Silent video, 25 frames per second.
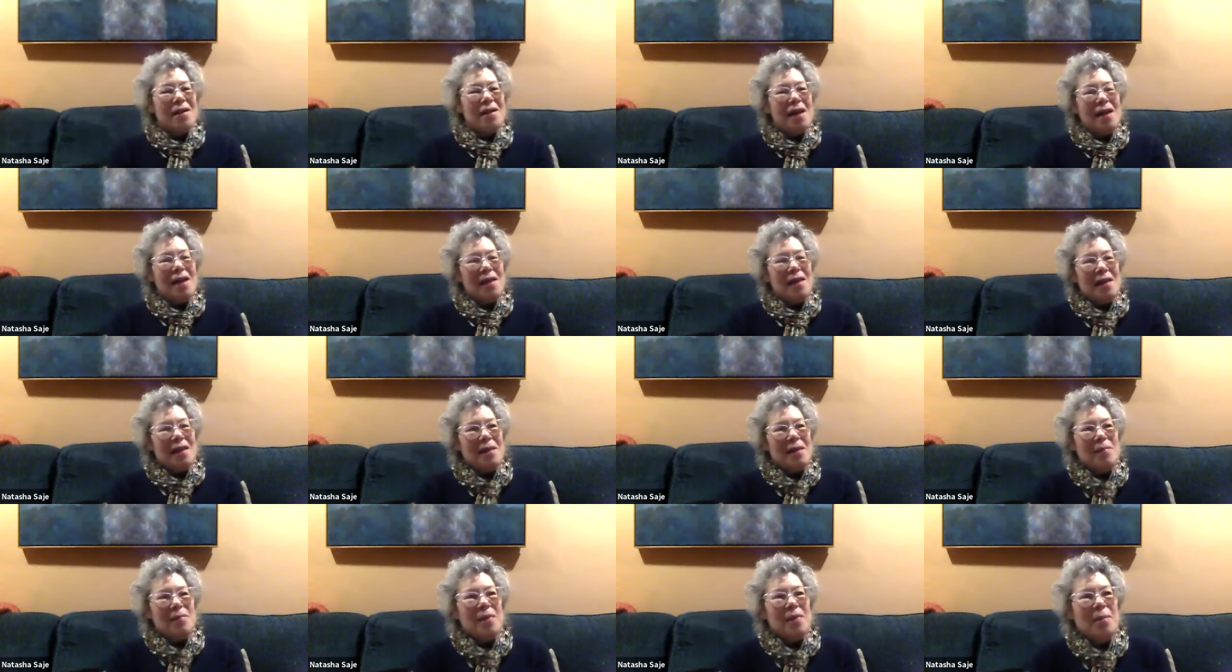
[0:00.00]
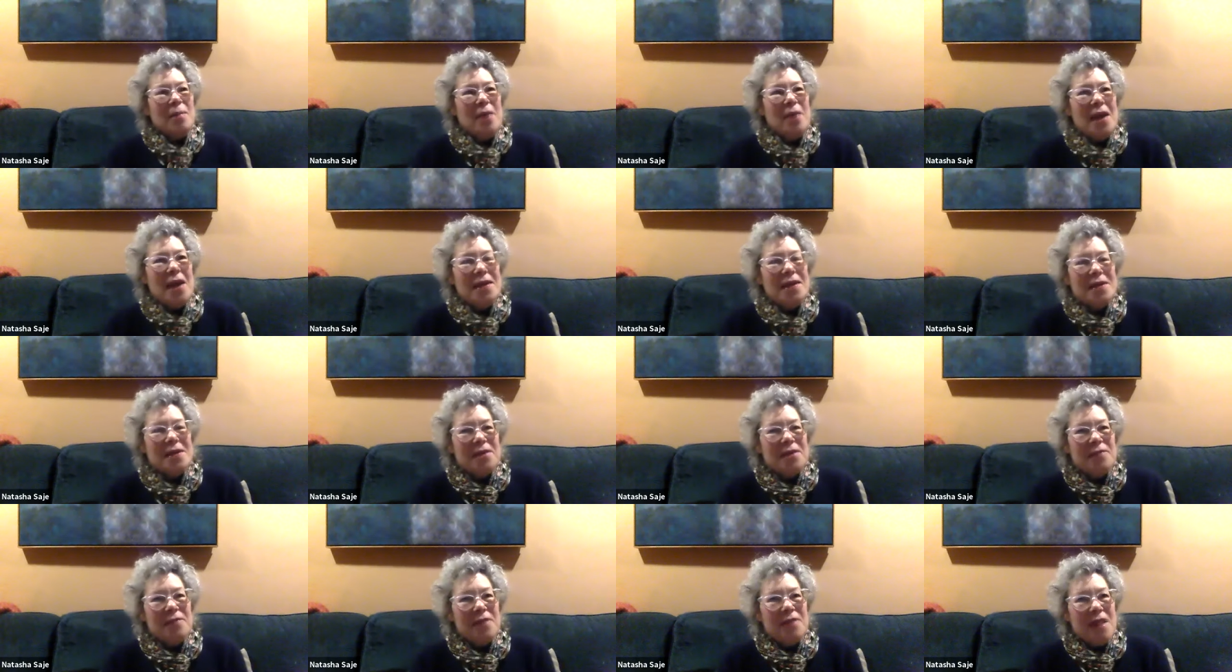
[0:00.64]
uh, let, let, me ask
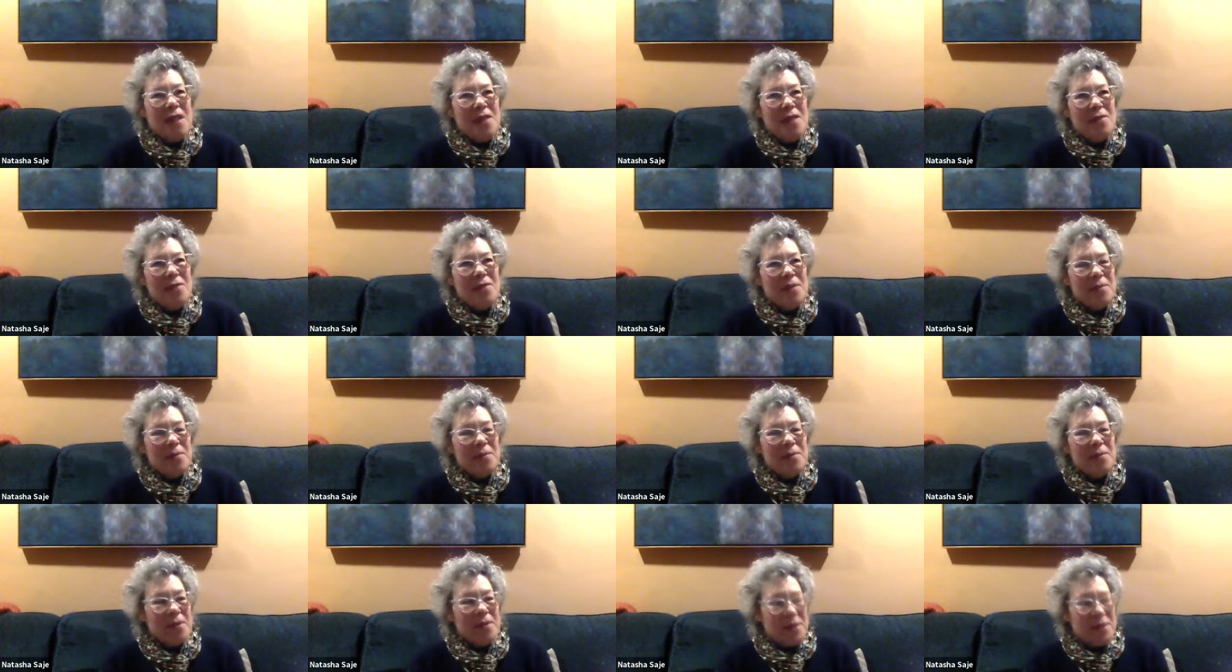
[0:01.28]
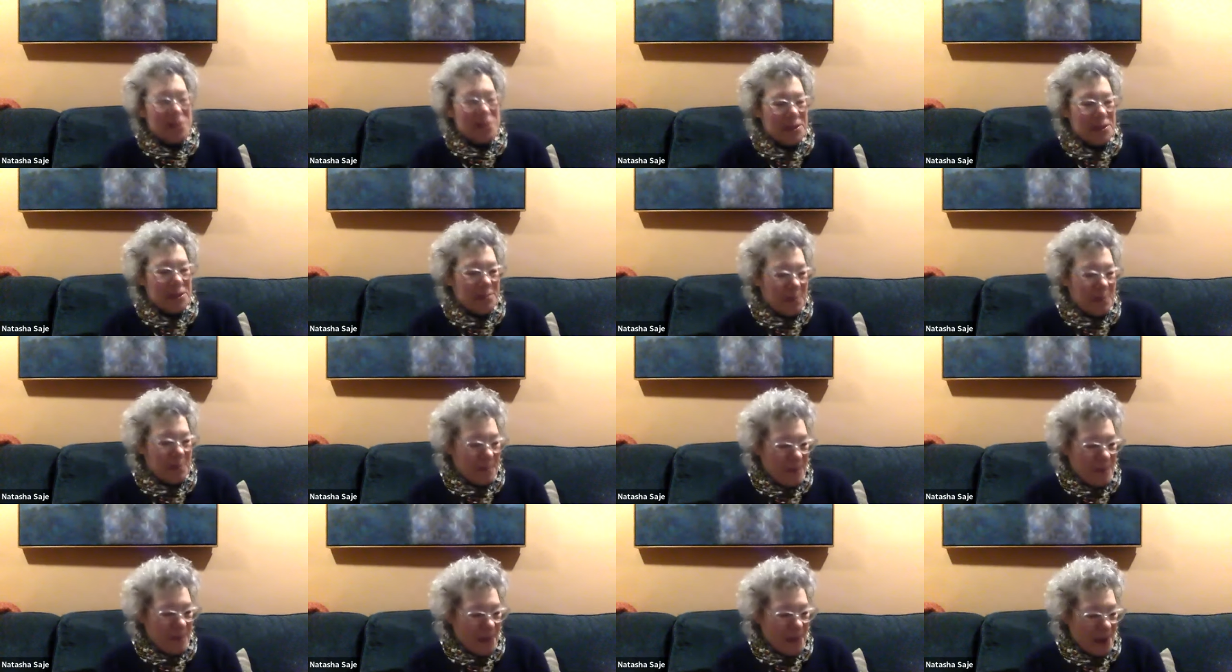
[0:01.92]
a follow-up question
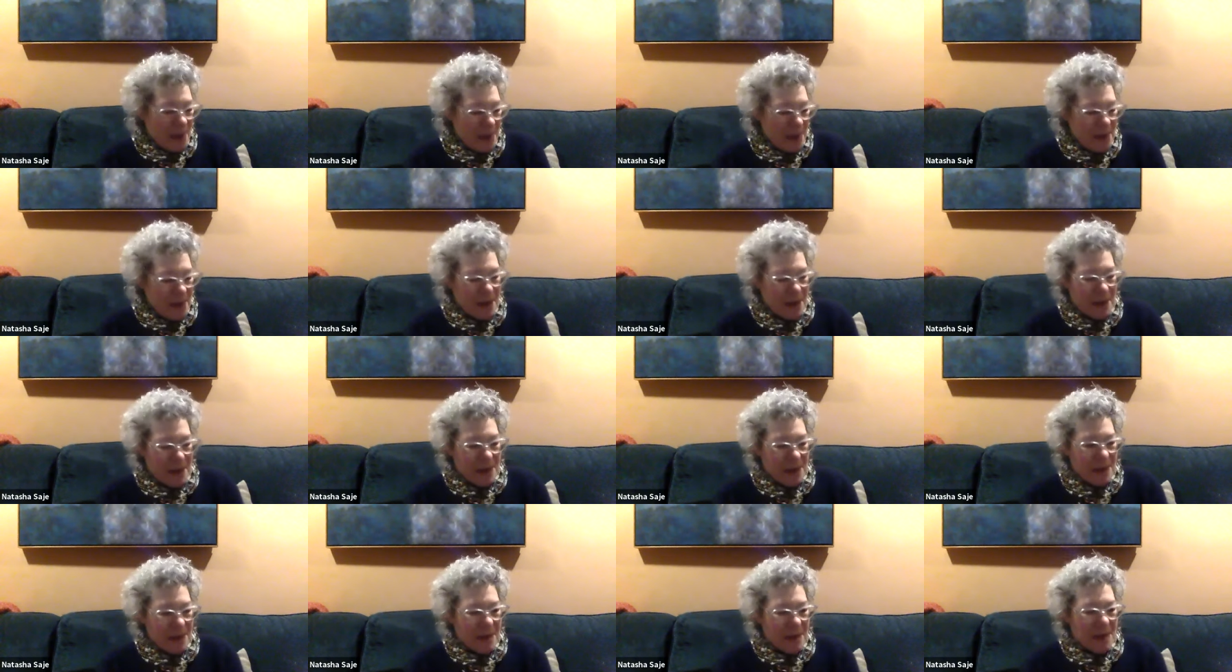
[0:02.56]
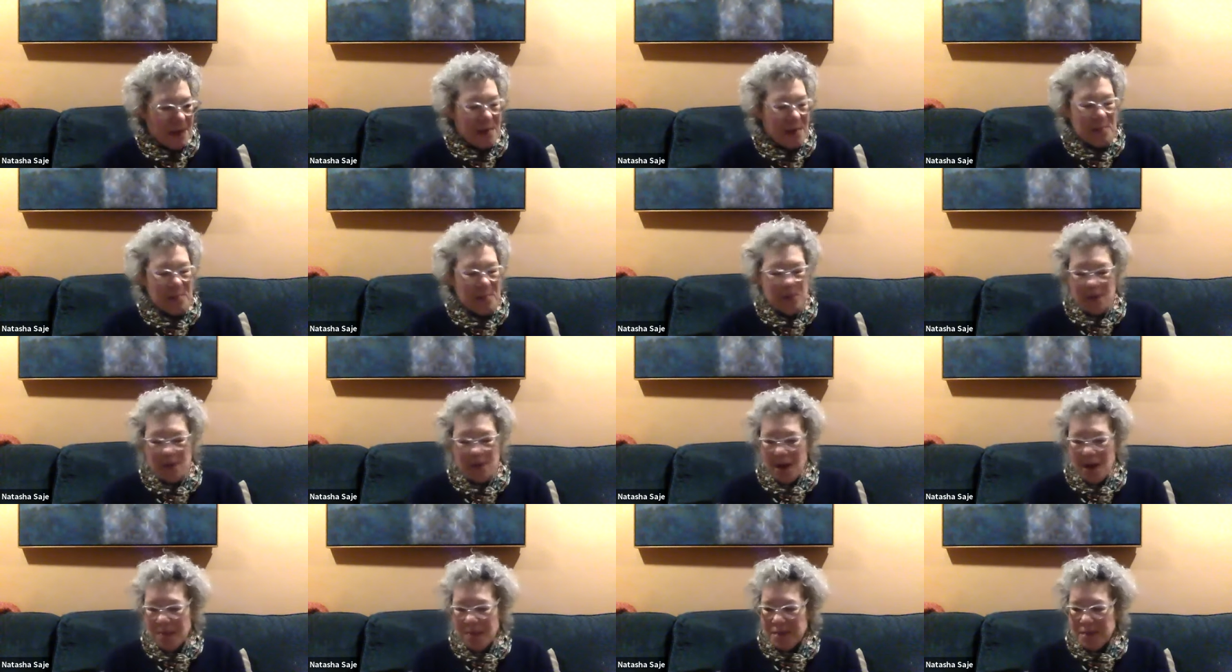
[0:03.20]
that, that, that you
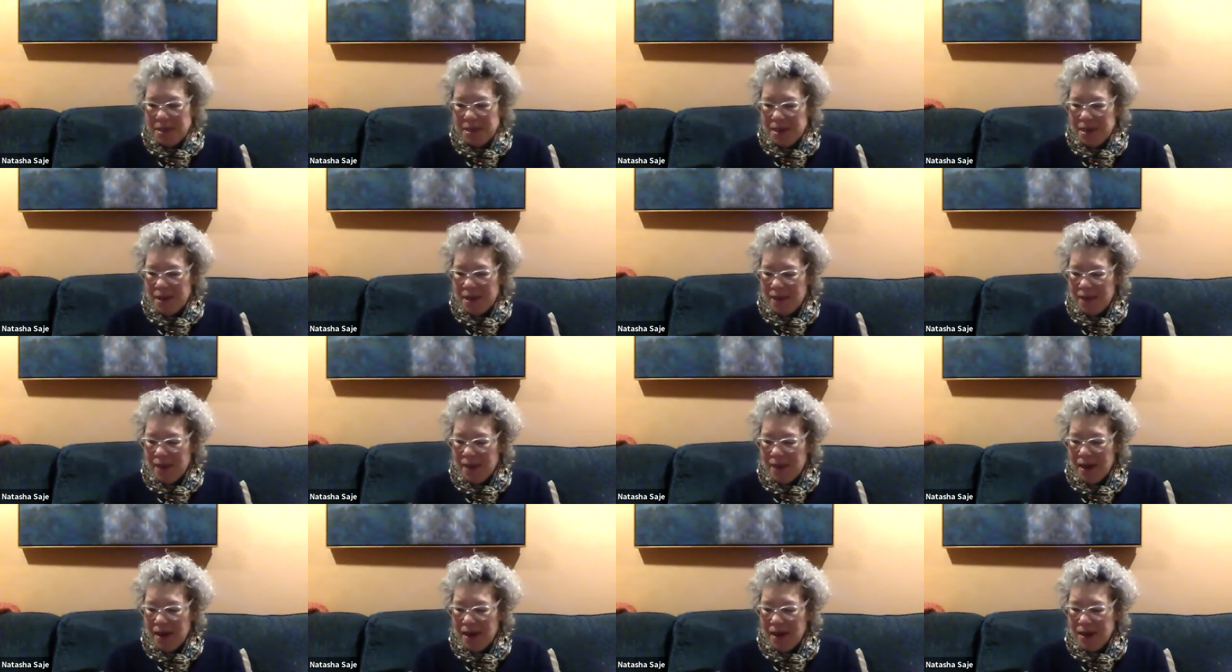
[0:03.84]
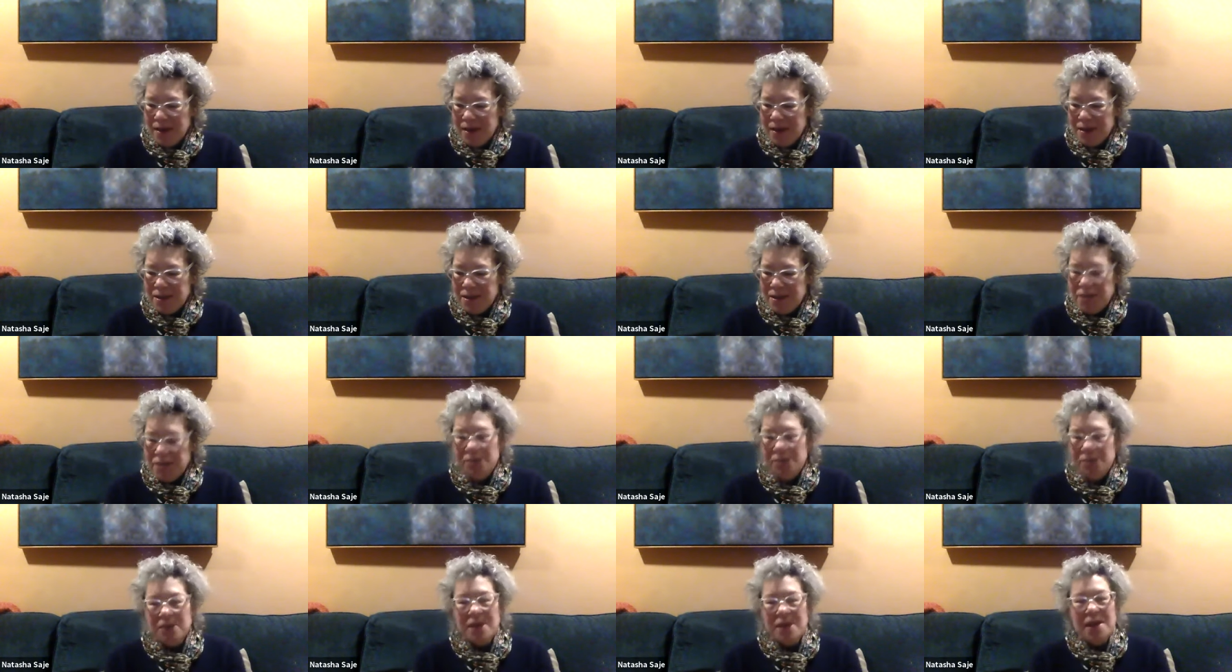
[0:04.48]
prompted, and that is, do
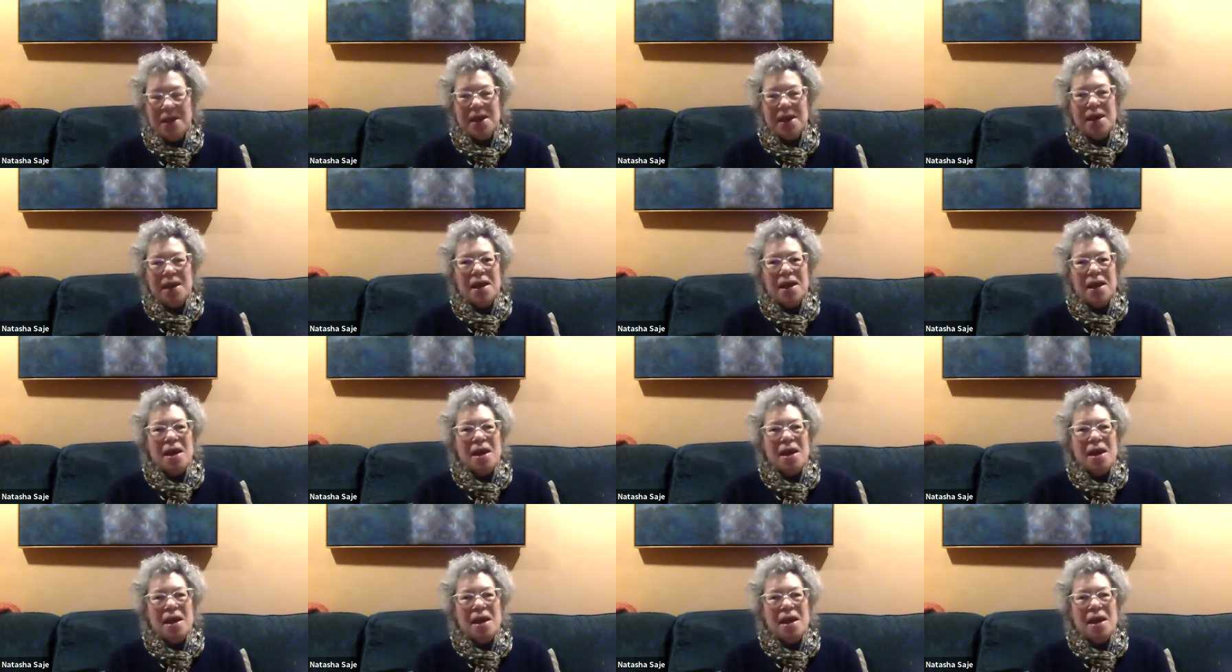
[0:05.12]
you think